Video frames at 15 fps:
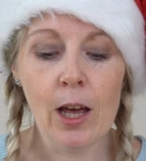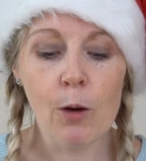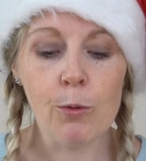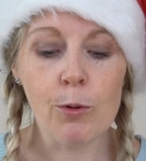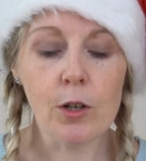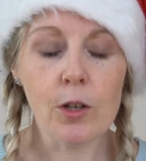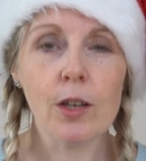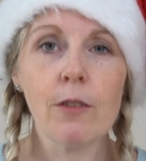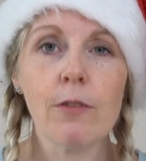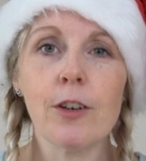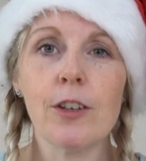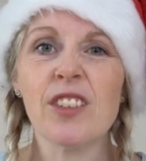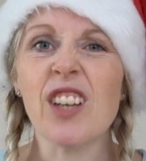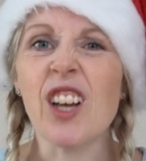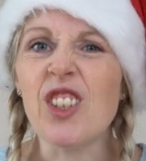We're looking for
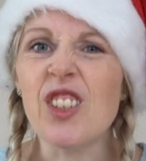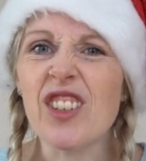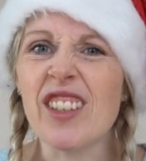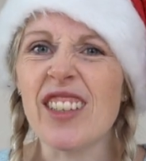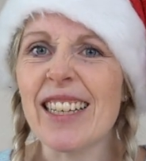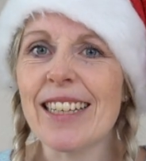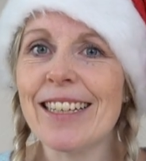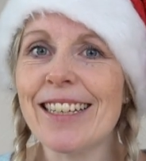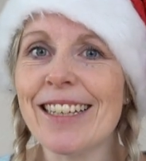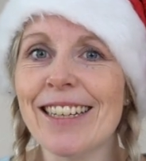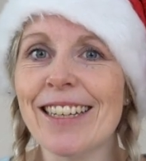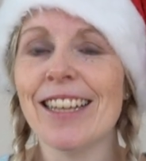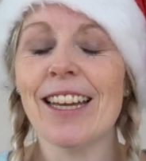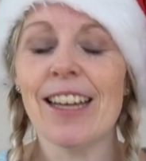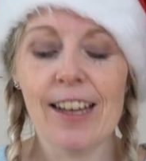it to go sticky,
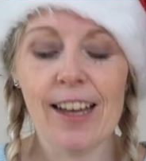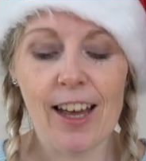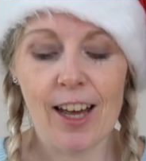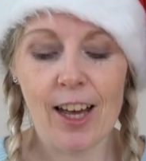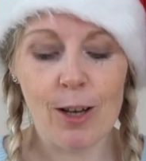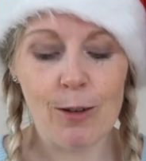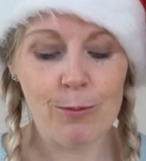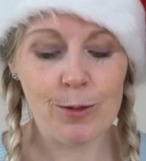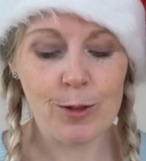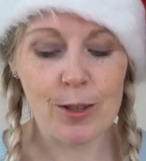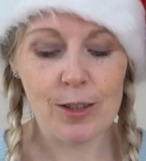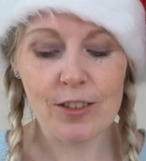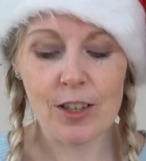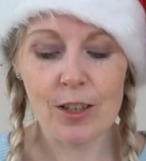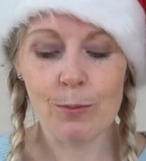so
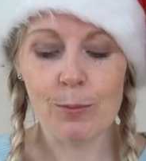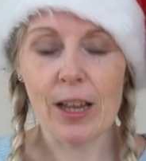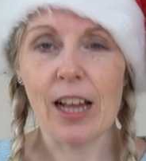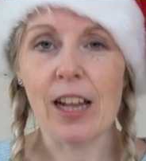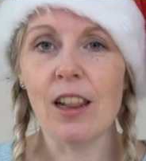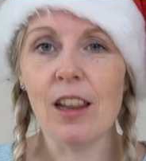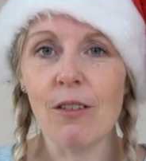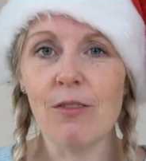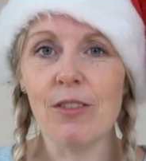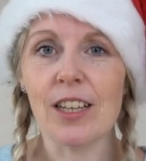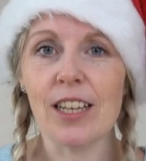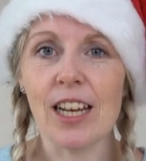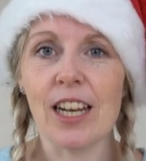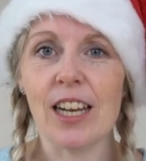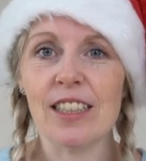it's going to be that lovely
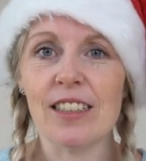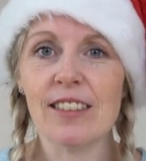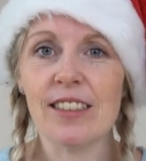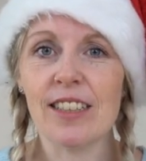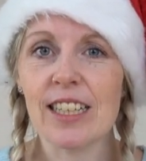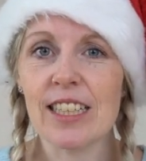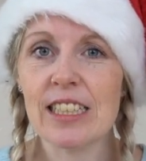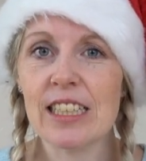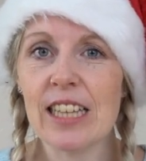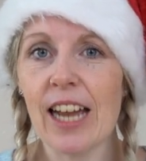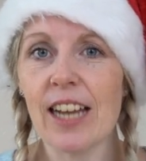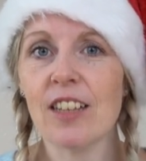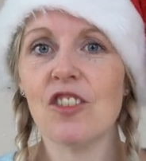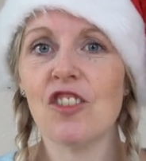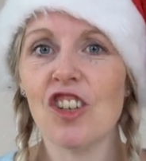kind of like sticky
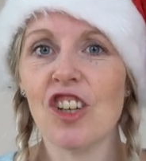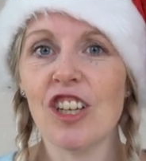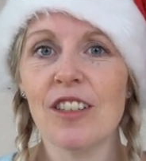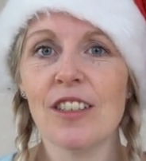texture.